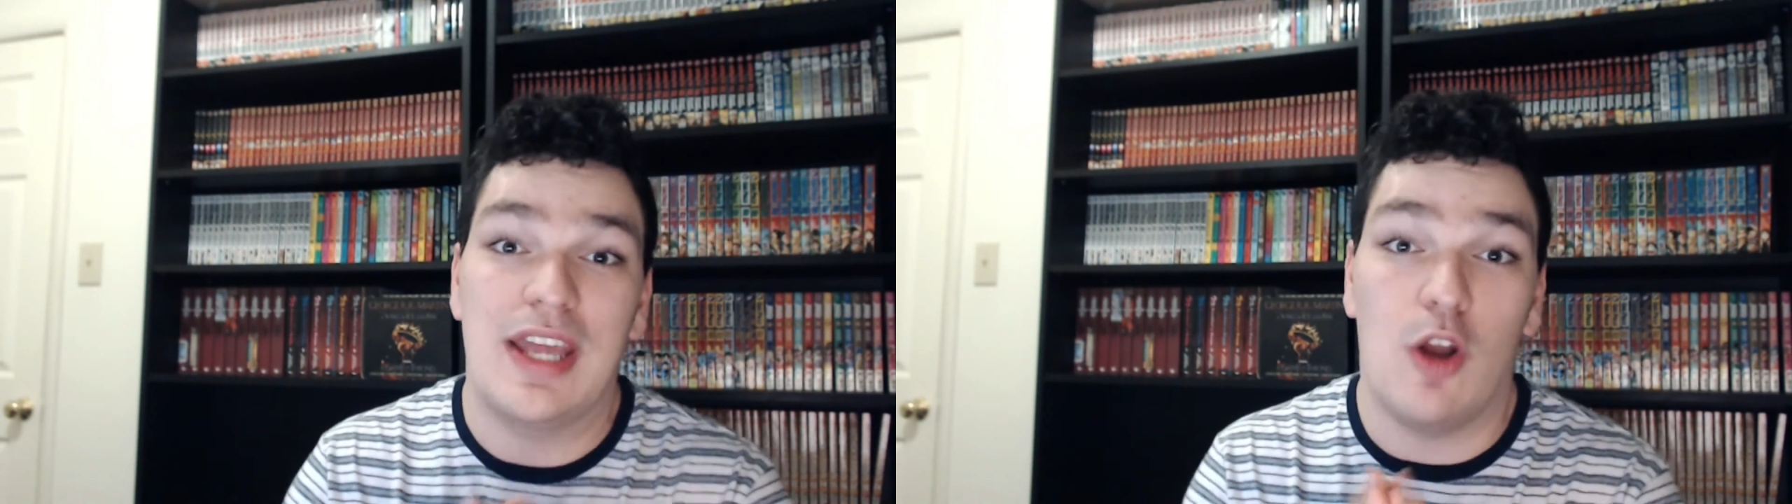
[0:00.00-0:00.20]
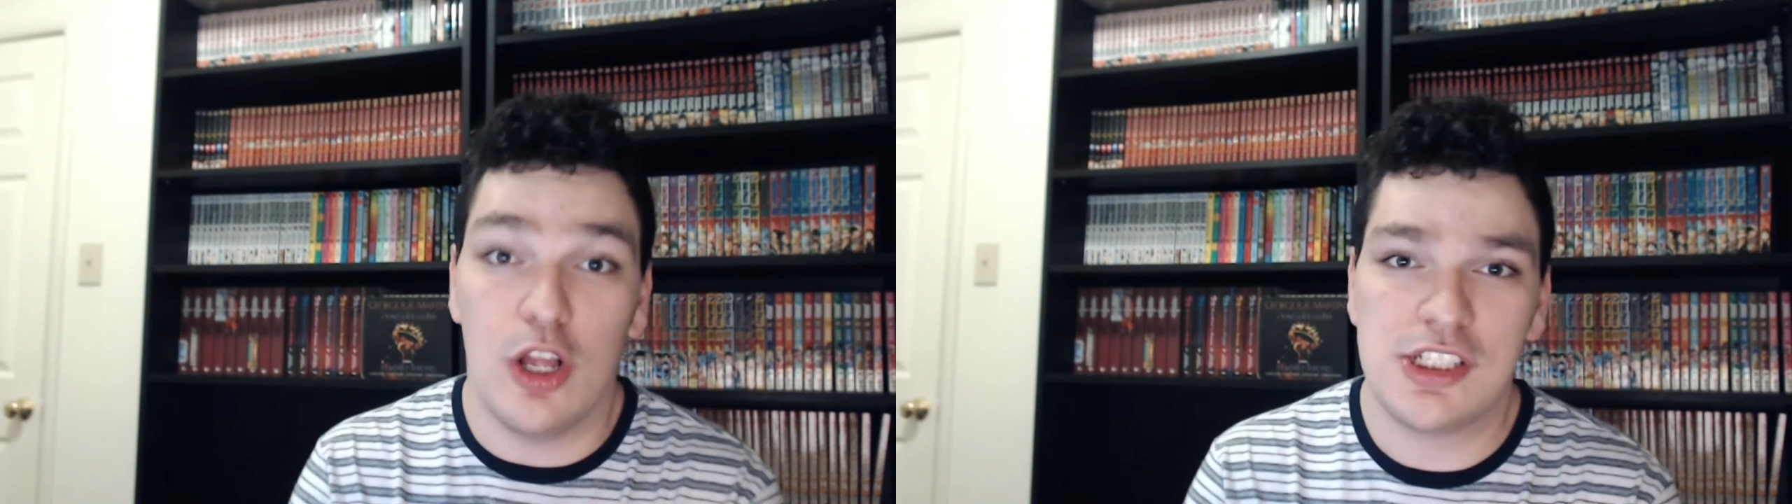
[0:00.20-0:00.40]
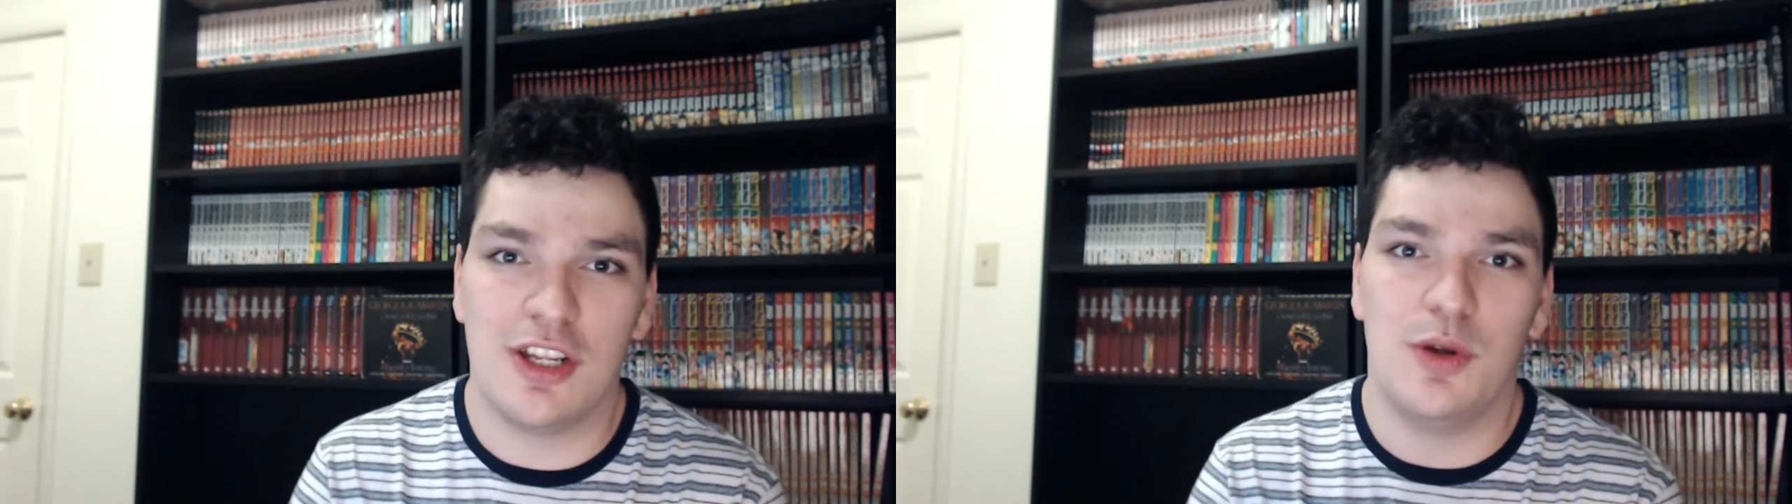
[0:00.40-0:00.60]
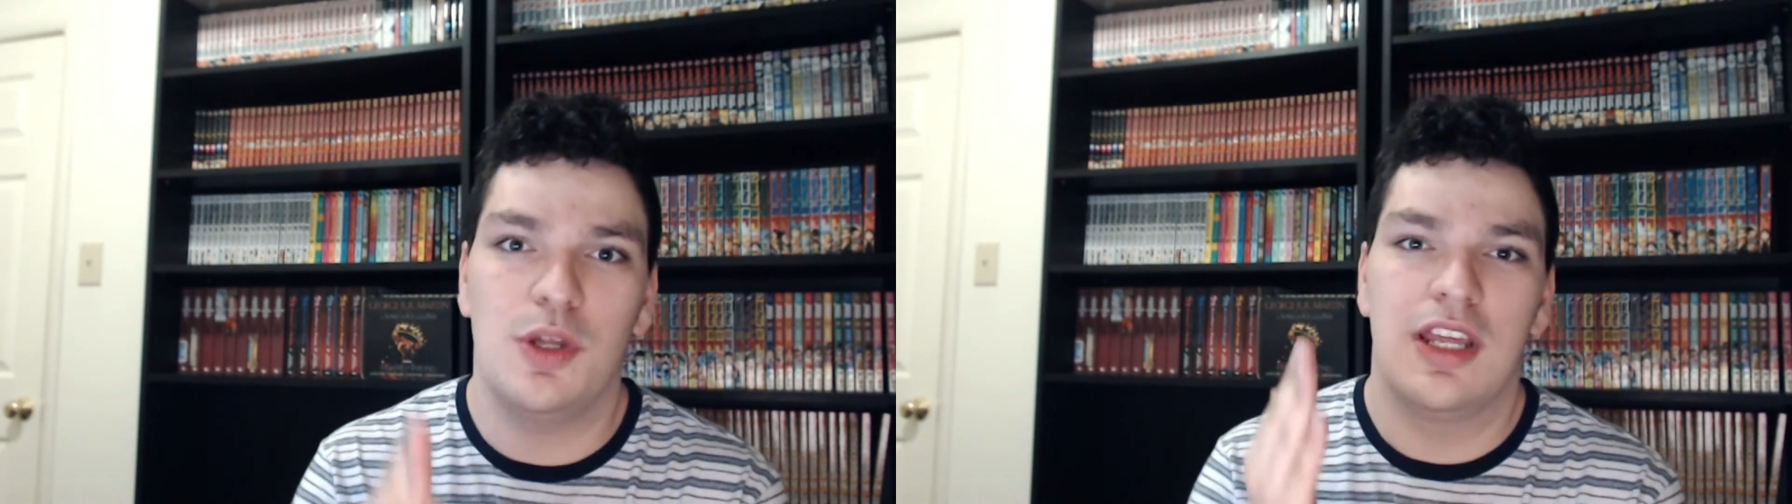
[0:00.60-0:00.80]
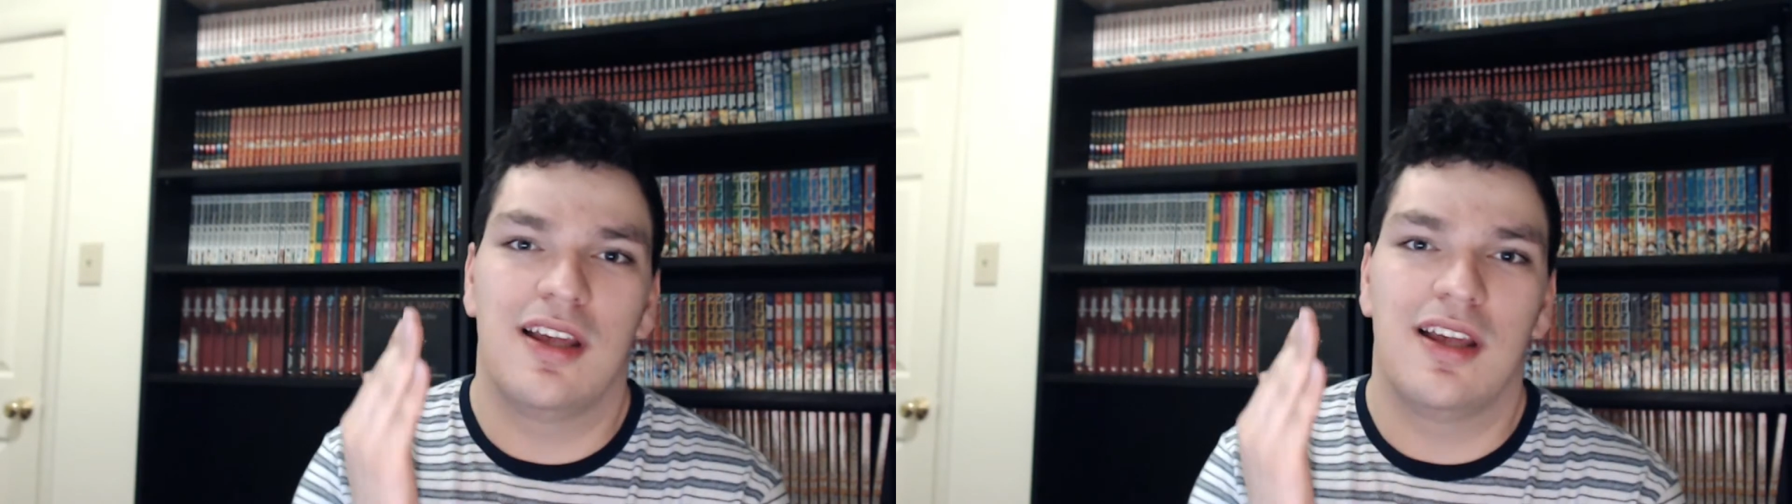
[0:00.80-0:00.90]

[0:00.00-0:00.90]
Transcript: And also